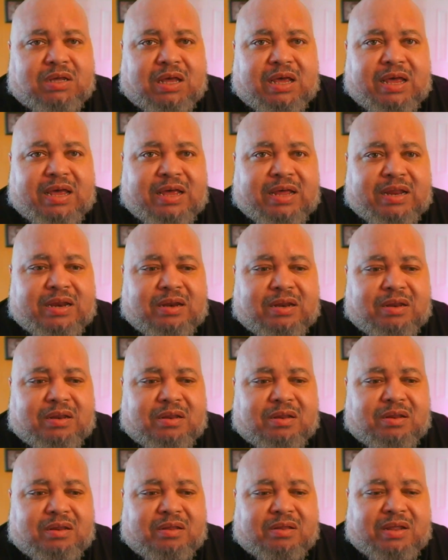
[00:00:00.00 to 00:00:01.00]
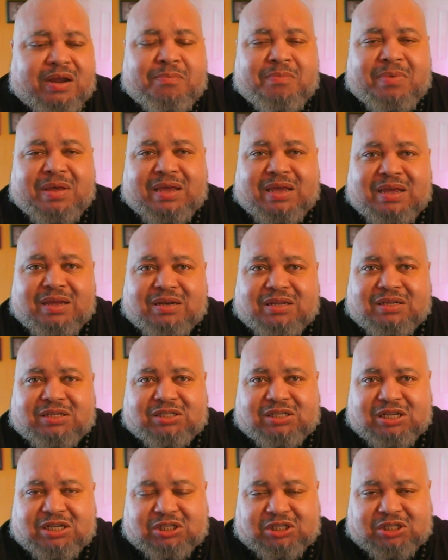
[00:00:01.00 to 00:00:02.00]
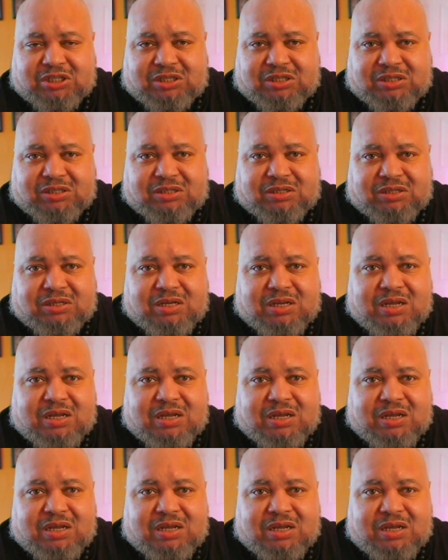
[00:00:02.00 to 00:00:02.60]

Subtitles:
and they're making decisions.